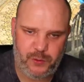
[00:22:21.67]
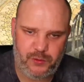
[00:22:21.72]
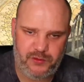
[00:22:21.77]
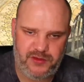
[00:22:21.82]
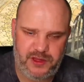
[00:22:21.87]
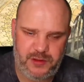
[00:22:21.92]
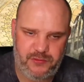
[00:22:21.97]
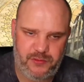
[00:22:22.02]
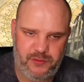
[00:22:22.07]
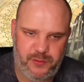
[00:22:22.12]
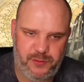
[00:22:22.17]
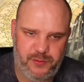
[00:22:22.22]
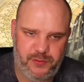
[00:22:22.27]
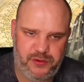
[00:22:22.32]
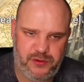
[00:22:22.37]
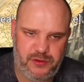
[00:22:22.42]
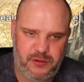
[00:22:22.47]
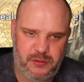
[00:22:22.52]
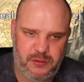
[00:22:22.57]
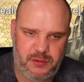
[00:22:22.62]
teams would
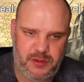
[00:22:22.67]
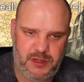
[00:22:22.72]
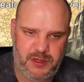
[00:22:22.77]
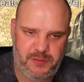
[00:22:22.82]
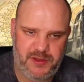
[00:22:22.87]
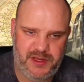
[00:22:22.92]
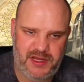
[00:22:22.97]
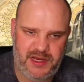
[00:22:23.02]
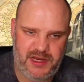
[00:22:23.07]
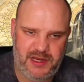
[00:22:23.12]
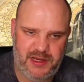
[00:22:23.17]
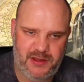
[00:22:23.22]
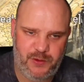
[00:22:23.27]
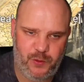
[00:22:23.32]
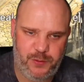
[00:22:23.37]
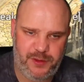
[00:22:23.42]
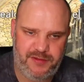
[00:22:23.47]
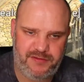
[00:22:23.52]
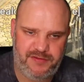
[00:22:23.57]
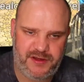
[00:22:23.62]
probably be a little
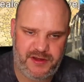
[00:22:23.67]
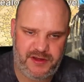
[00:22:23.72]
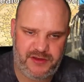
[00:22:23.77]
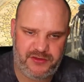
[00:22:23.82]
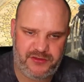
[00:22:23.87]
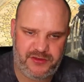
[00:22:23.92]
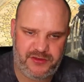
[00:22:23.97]
bit faster.